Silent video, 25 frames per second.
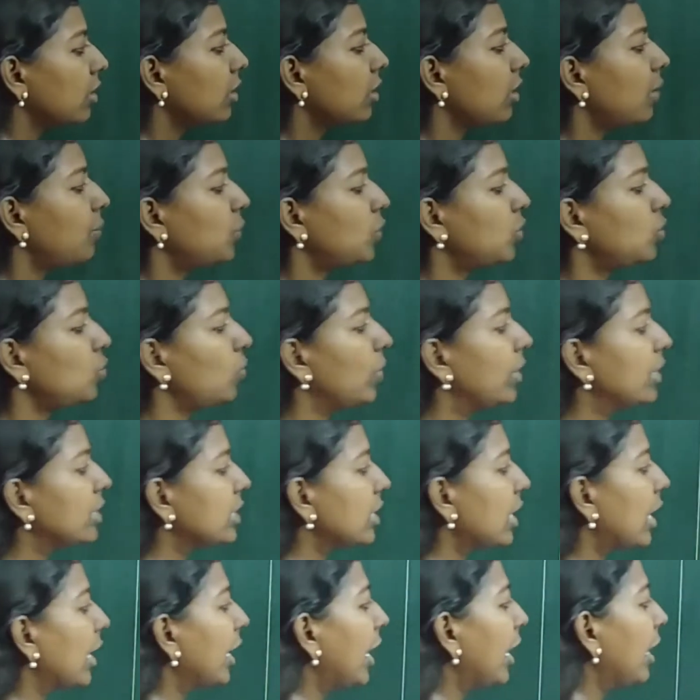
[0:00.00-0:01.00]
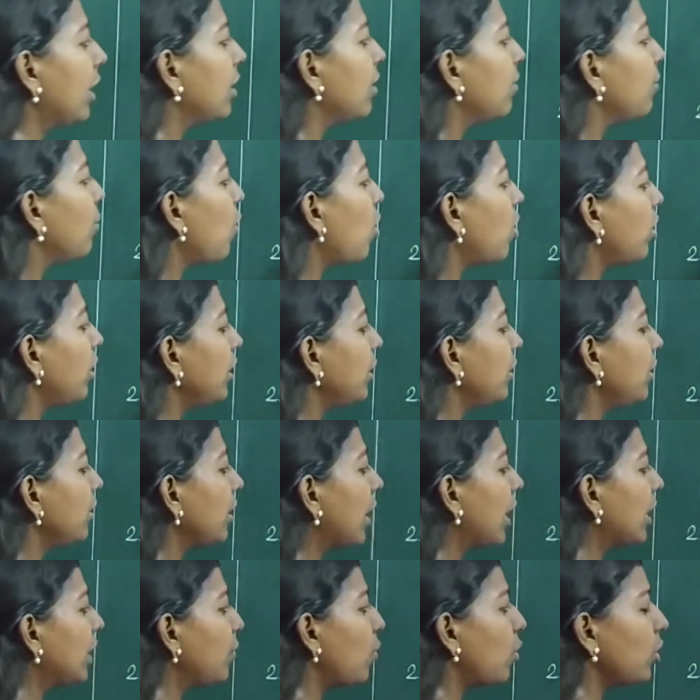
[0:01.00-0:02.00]
Come to 2s. Again, bonding,
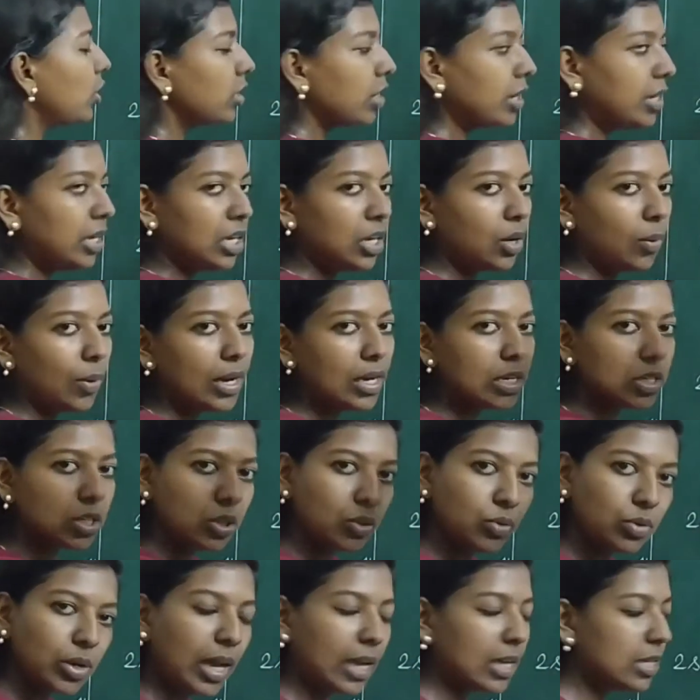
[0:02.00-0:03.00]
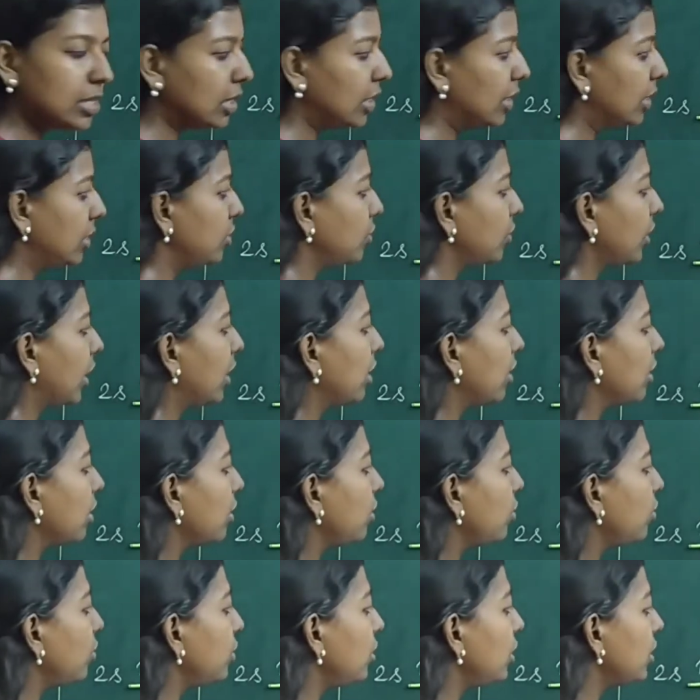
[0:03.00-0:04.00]
antibonding are equal. So you cancel it.
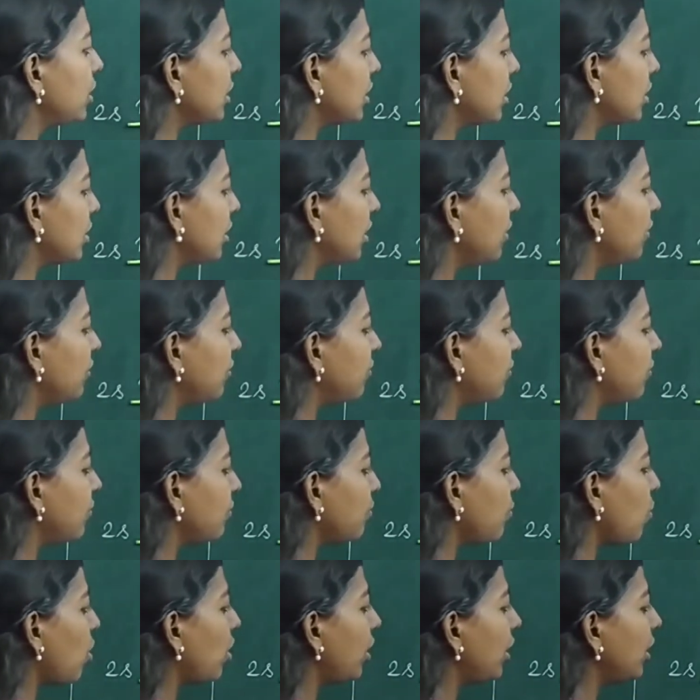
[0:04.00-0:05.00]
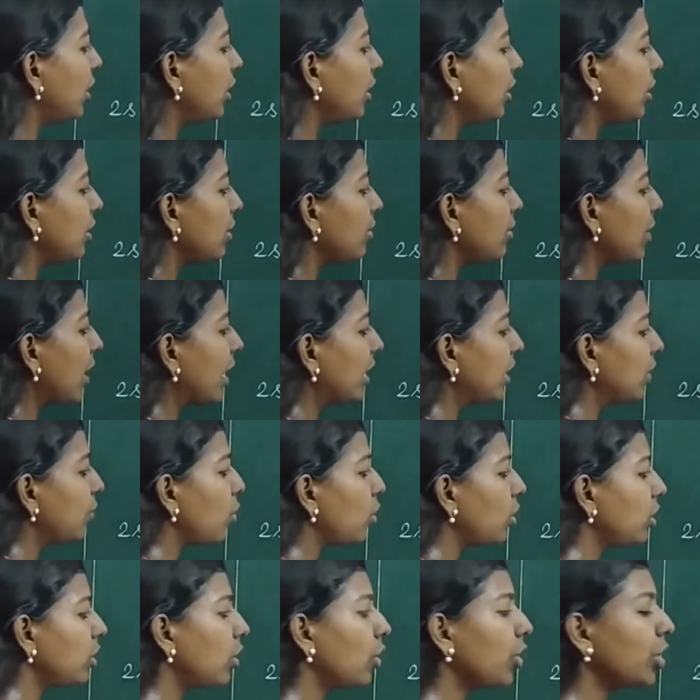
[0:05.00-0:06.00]
If bonding and
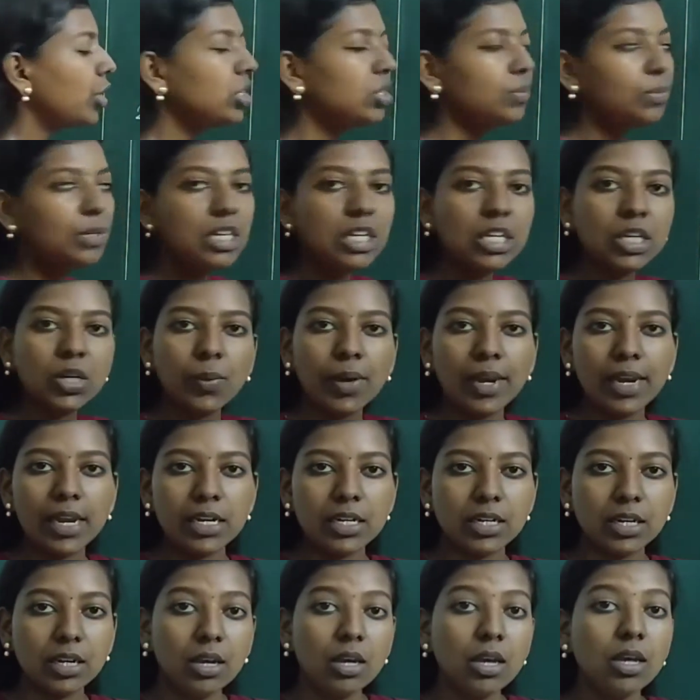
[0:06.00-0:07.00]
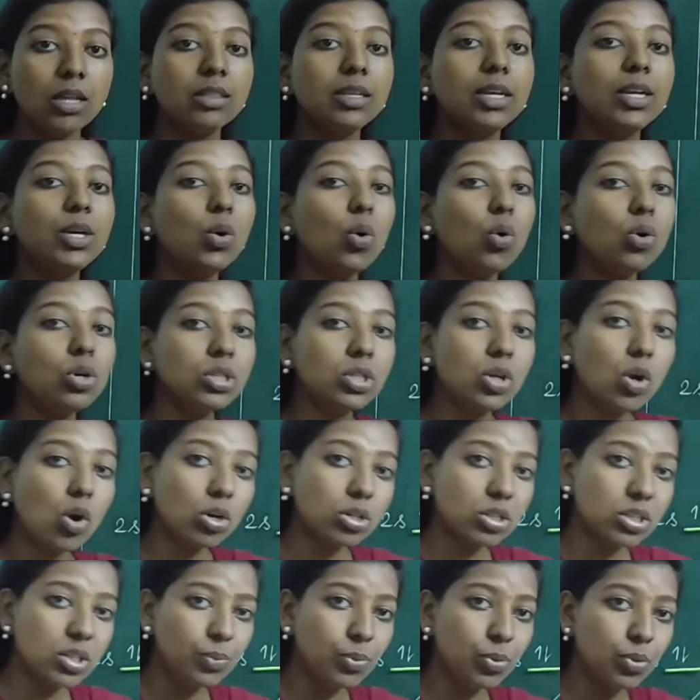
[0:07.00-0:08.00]
antibonding are going to be equivalent, they don't
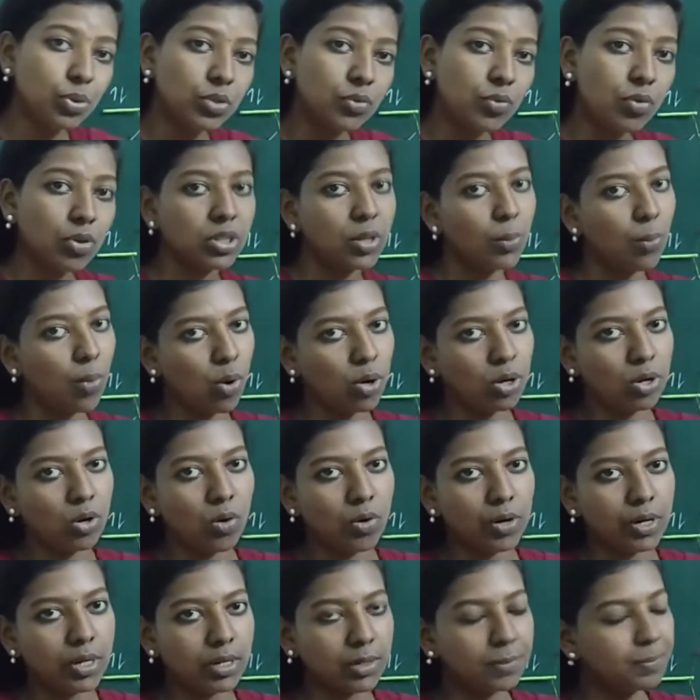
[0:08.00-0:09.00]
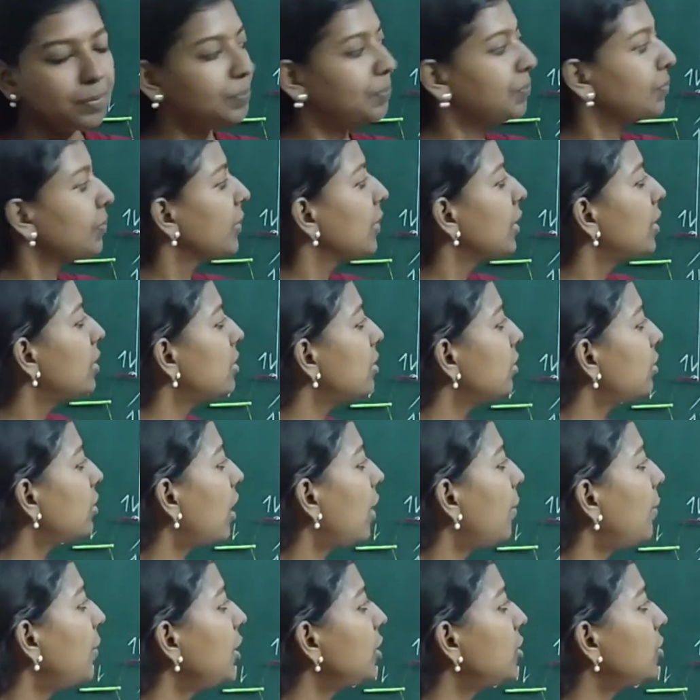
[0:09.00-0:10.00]
contribute for the bond order. So
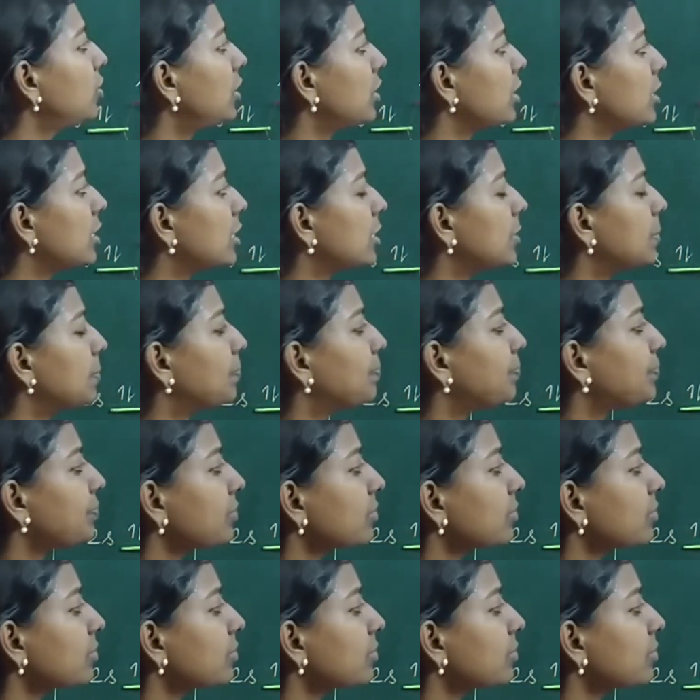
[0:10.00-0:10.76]
coming to this.